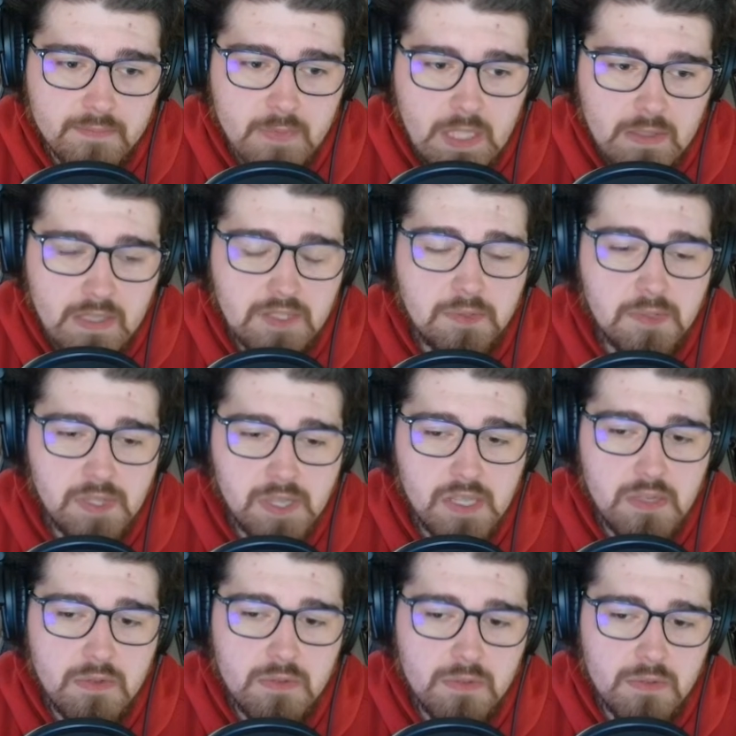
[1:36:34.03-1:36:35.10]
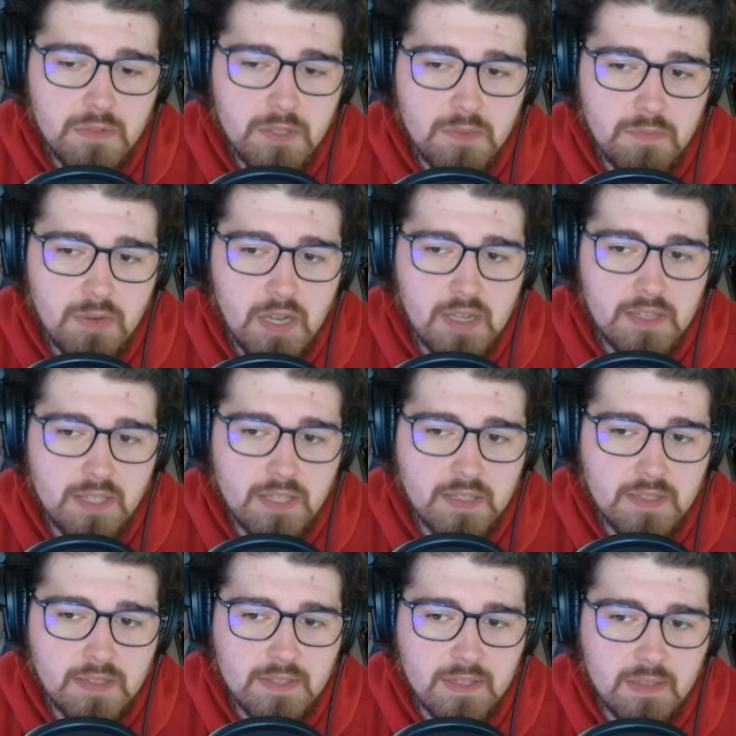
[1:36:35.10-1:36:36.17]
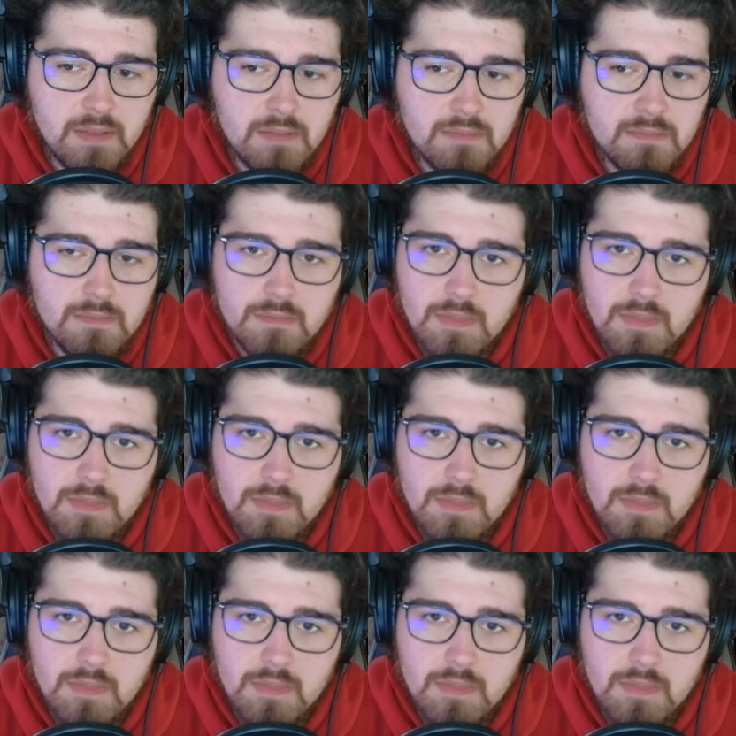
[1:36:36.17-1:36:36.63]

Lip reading: This was a huge project, so